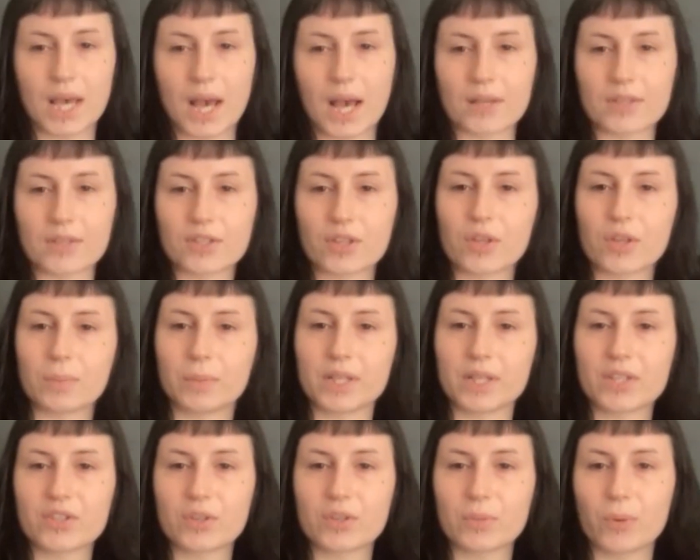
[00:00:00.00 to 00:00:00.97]
So the
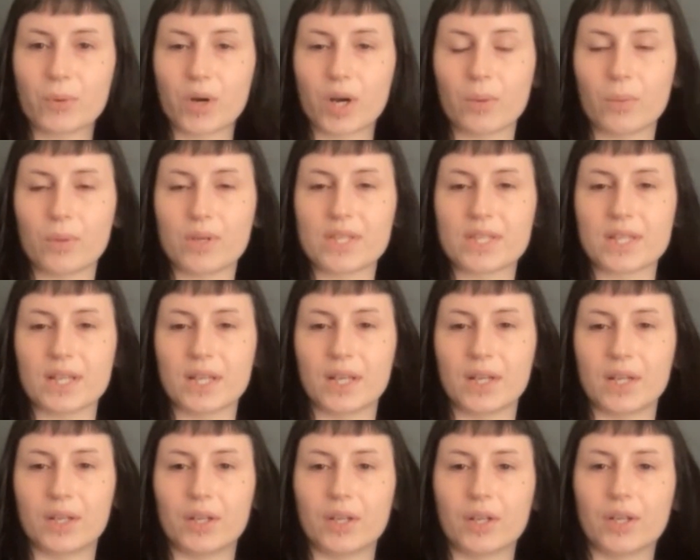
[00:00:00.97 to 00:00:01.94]
police report was
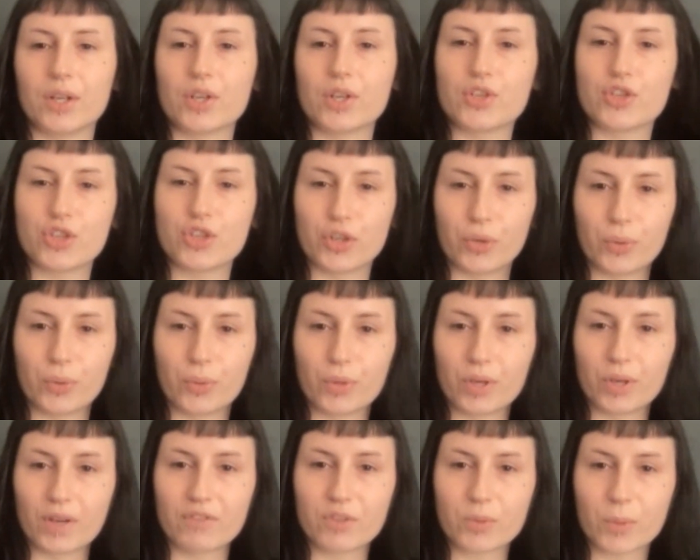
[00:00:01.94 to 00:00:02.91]
in June
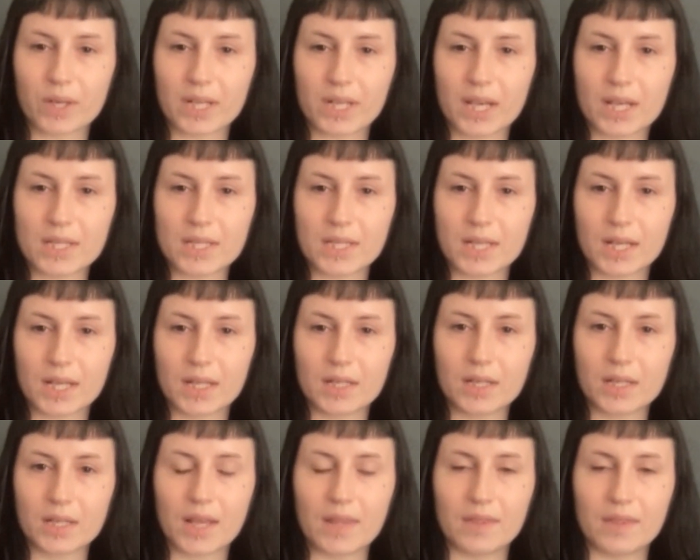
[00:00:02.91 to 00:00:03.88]
of 2018.
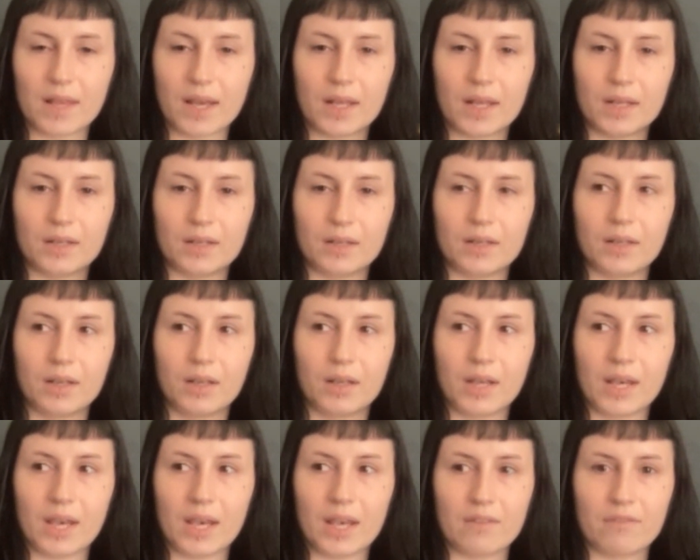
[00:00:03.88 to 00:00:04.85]
And then
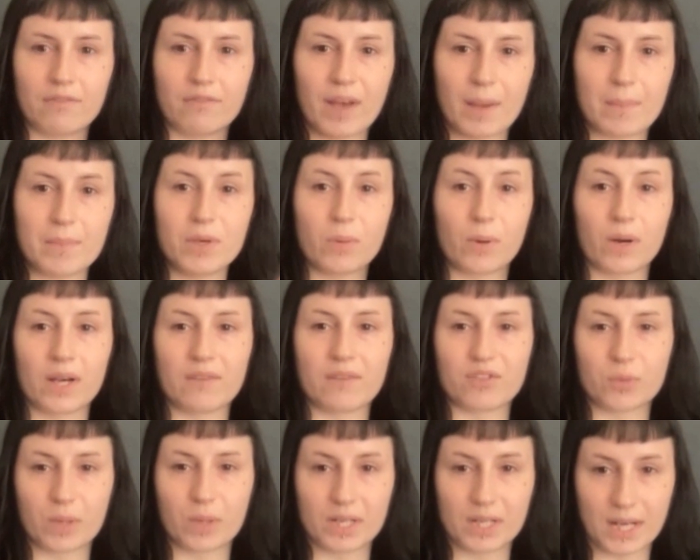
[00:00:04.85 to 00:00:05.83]
in February of
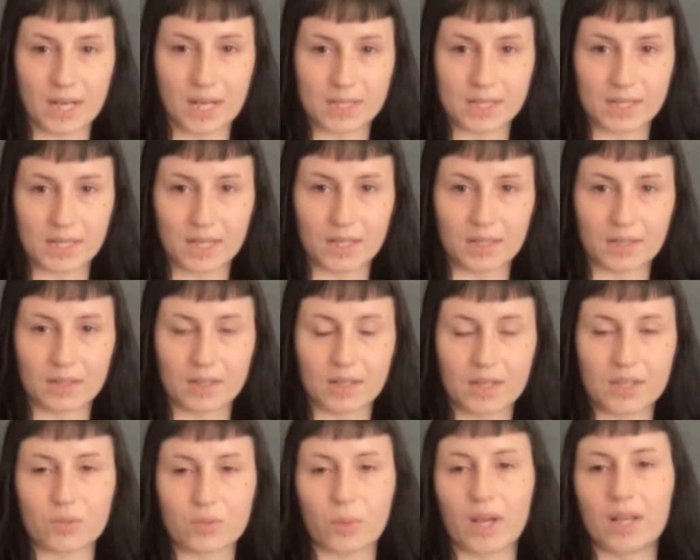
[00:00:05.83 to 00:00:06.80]
2019
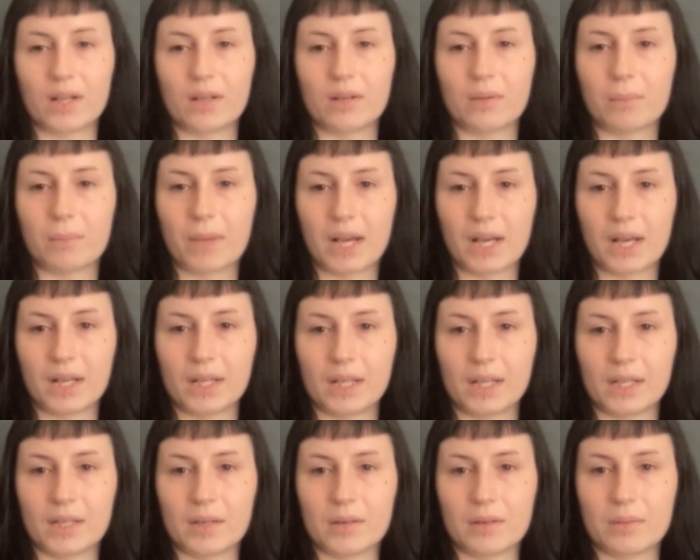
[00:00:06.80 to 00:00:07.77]
is when
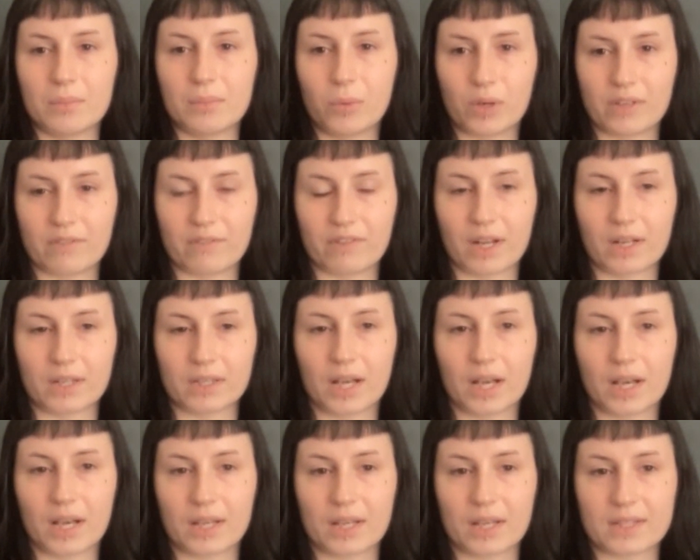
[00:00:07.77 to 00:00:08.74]
my boyfriend
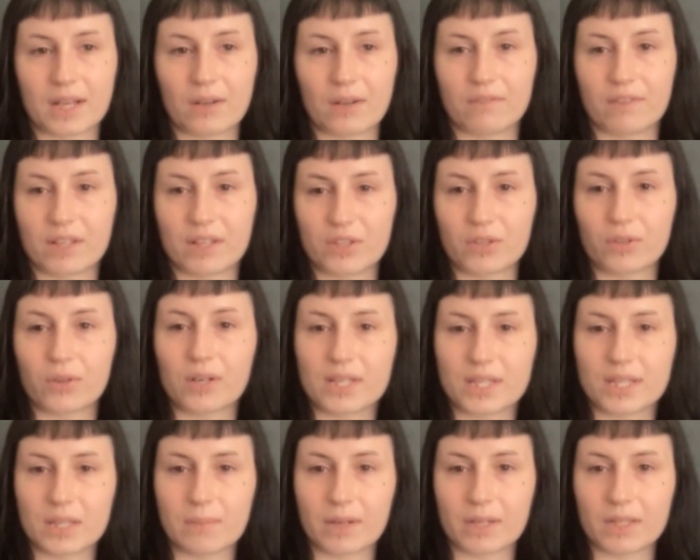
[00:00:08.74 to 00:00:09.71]
got kicked out of Hensel
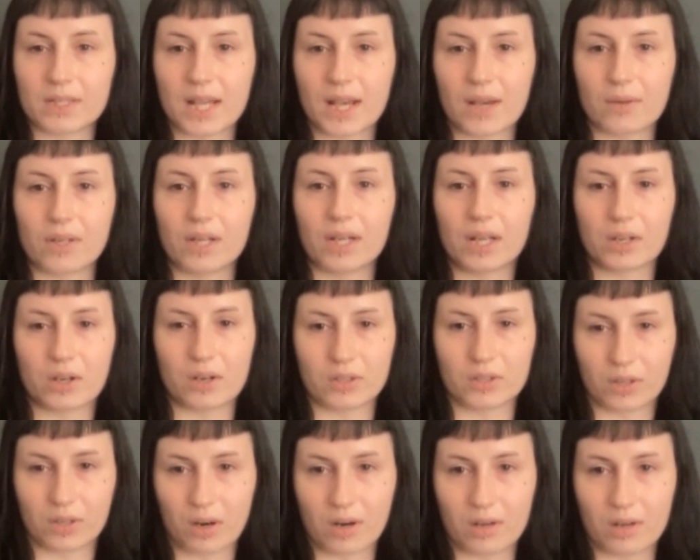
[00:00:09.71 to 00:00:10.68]
Gracie Middletown and I called
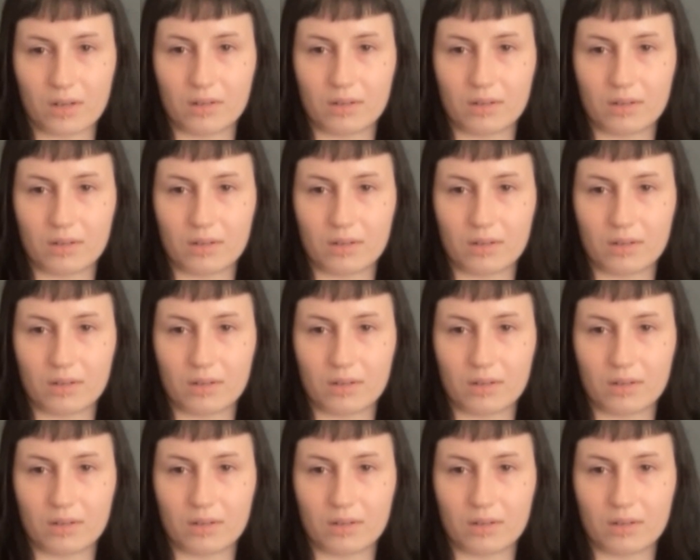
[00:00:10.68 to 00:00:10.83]
Carl.